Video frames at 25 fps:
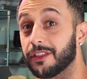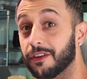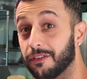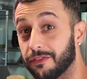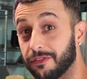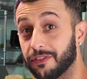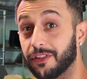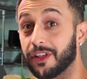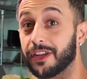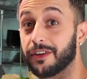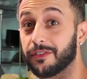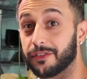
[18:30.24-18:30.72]
the
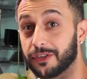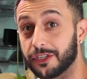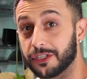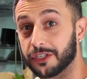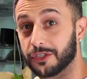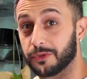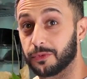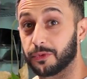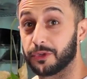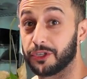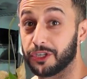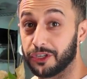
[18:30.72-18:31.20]

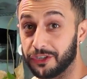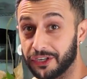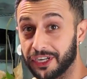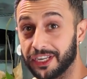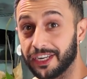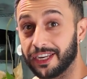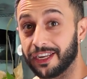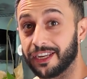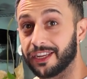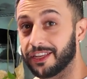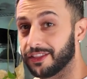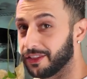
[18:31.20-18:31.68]
flavors, when you're
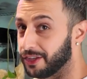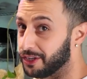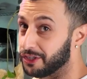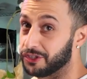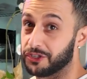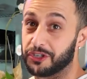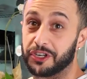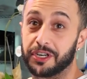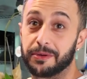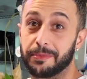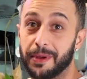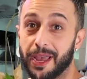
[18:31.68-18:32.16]
eating it, they
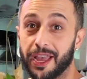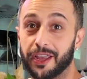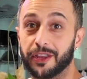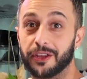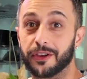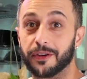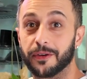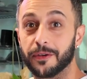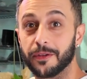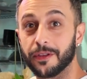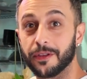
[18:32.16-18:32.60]
scream at you.